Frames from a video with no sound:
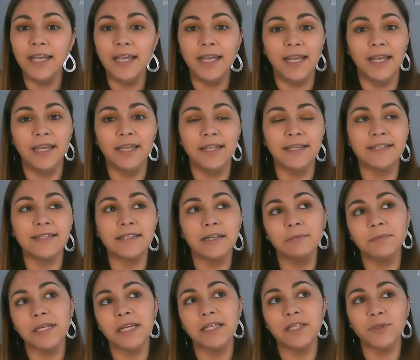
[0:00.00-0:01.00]
It is
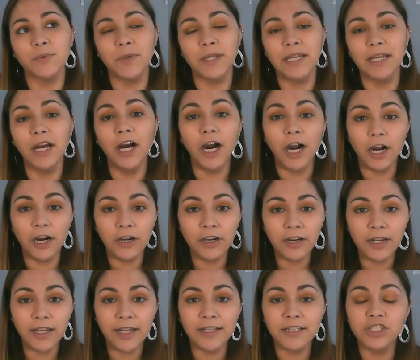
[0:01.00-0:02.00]
sometimes really
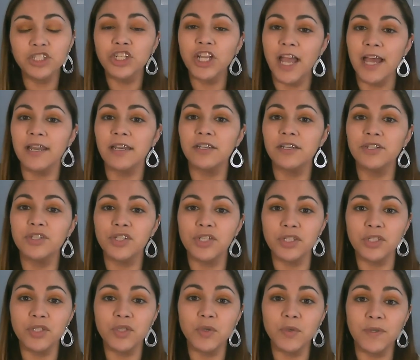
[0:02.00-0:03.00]
hard and
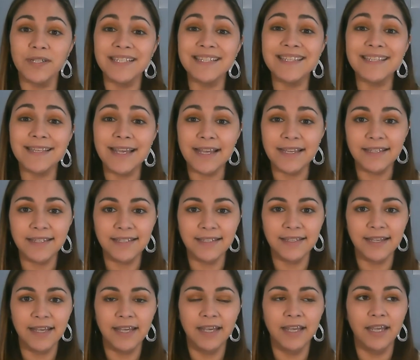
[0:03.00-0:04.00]
challenging to
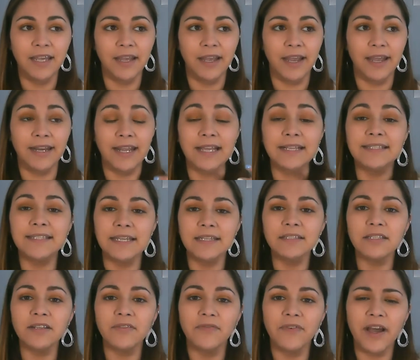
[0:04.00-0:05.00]
assess and
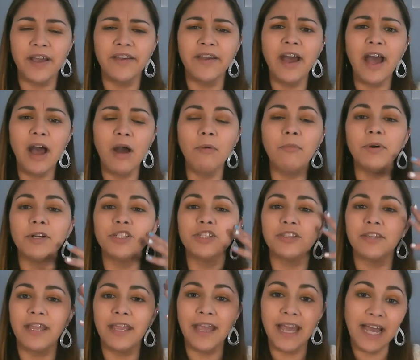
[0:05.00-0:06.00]
identify how much
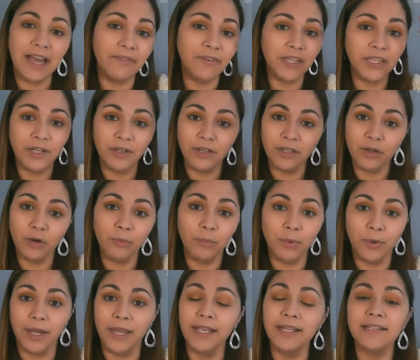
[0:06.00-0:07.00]
they have in their little
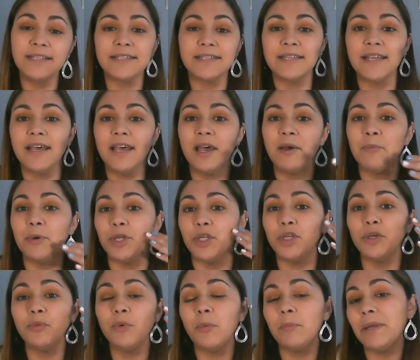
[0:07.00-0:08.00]
brains, but
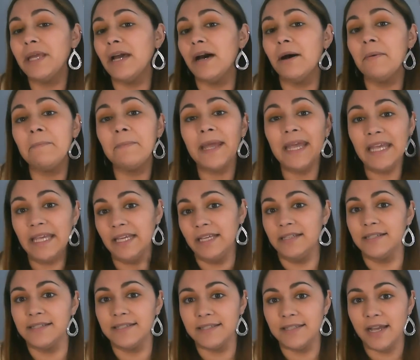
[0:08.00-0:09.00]
you will be
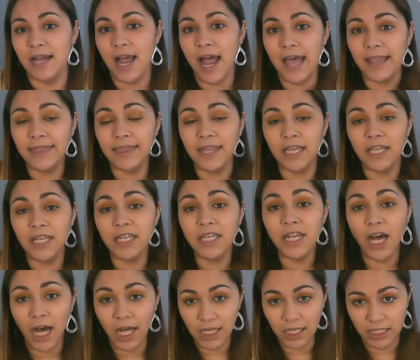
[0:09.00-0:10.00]
amazed at the
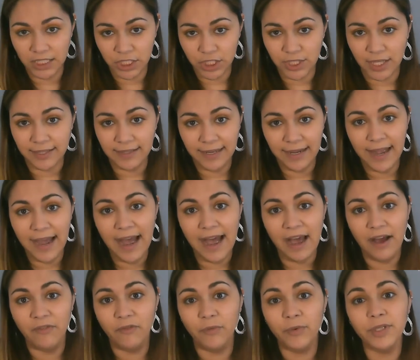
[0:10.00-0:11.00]
knowledge that they
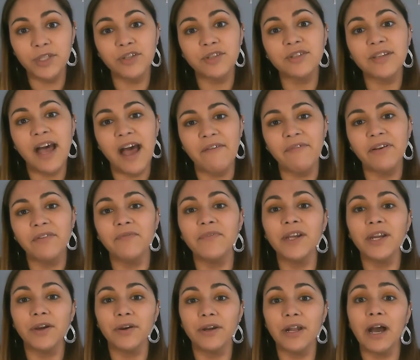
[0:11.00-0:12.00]
have. We just haven't
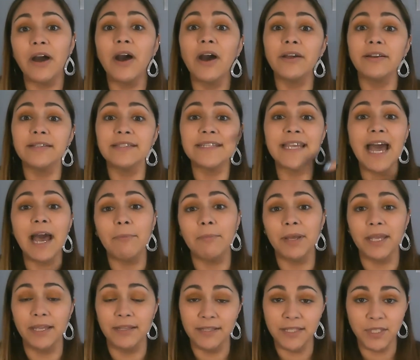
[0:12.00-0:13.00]
figured out how to tap
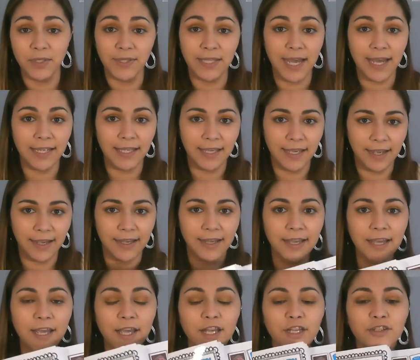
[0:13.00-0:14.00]
into that yet.
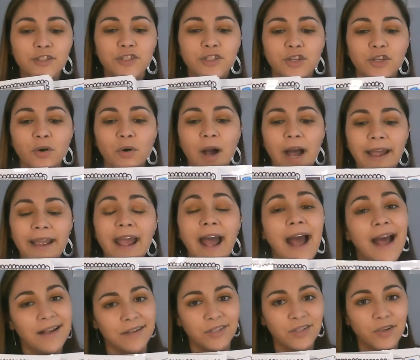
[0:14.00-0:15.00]
So I
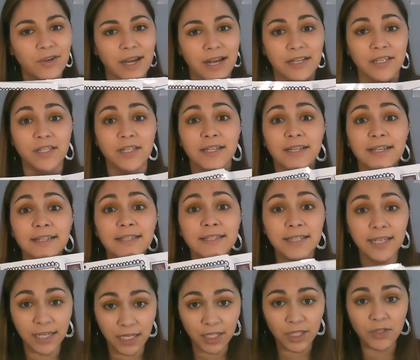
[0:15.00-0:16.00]
ask you guys to
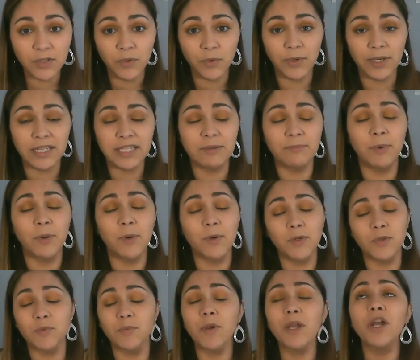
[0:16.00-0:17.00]
continue to
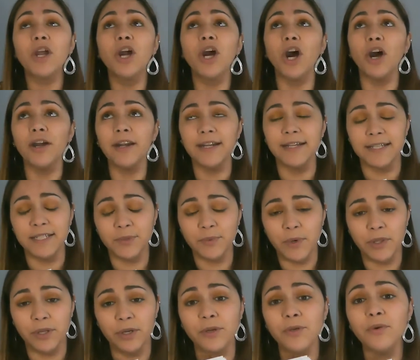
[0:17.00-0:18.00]
expose, regardless
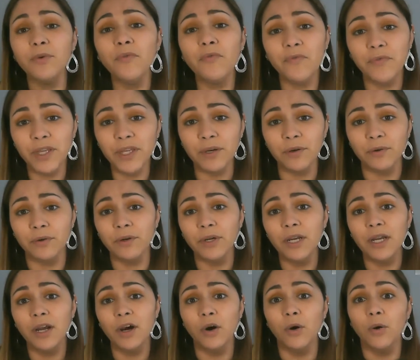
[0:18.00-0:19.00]
whether you feel
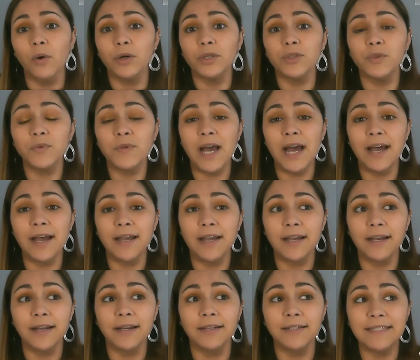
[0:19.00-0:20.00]
or do not
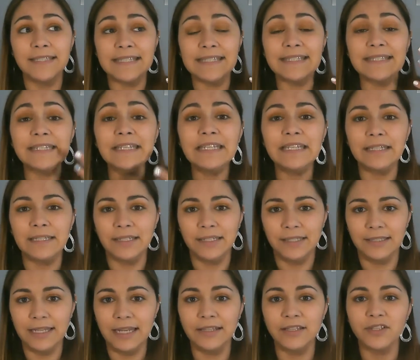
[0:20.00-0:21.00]
see
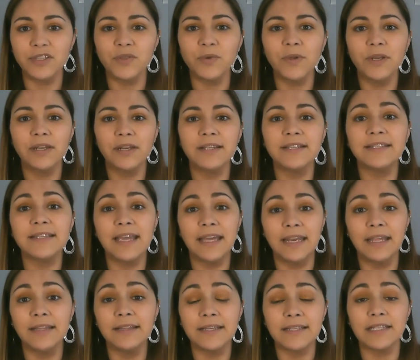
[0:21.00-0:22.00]
that the student is
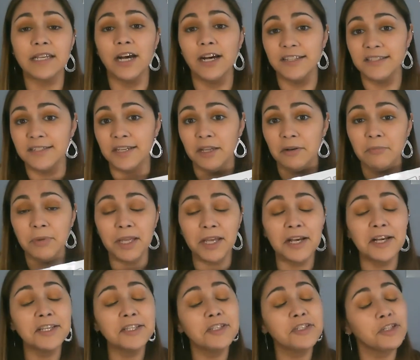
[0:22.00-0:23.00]
getting this content,
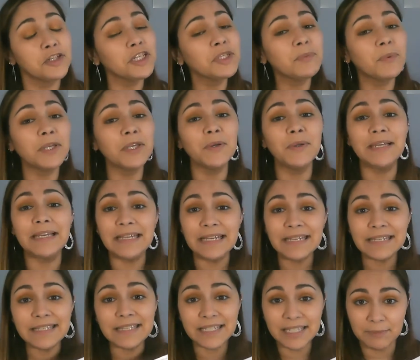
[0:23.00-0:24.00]
because just when you
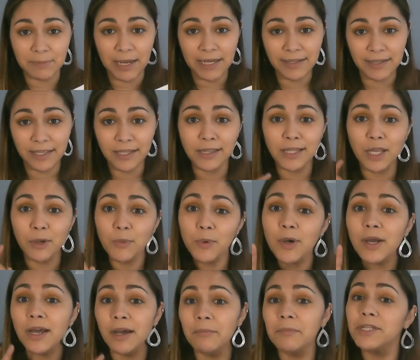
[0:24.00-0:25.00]
least expect it, they
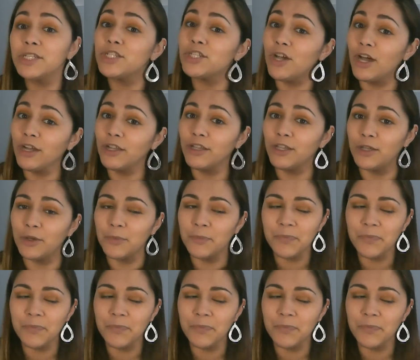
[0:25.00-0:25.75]
will come and shock you.